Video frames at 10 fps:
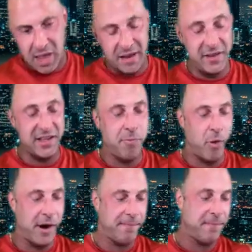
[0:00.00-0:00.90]
And at this
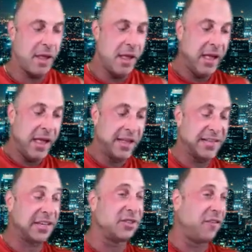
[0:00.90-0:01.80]
point,
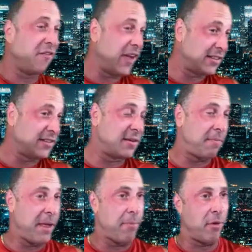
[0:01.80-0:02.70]
it's actually affected some
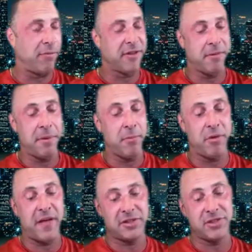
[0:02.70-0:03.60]
people. Some
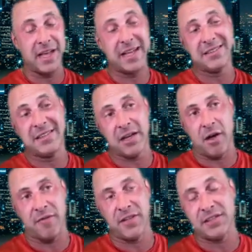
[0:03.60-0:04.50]
people have actually got sick
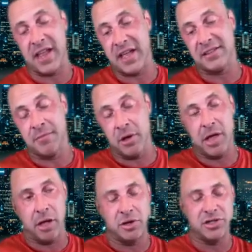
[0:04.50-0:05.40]
off this and had some milk
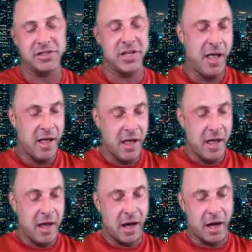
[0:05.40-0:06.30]
allergies.
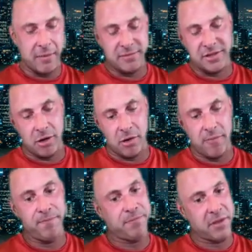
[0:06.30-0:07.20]
Um,
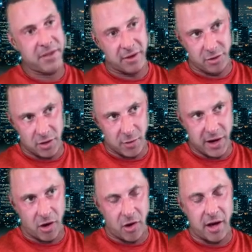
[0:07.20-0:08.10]
so they're doing a
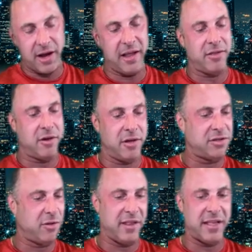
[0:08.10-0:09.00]
recall on it.
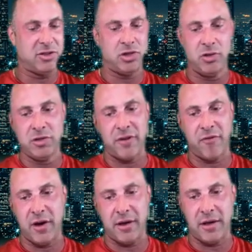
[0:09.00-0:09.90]
There's only like two
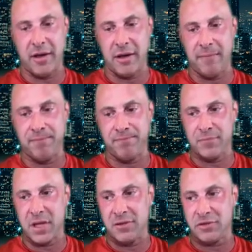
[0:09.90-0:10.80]
different um,
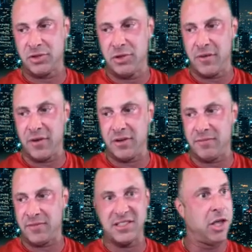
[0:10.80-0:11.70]
two different
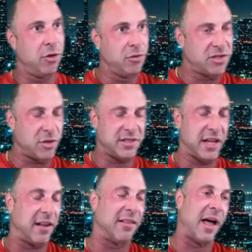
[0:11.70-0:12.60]
SKUs, so it's not a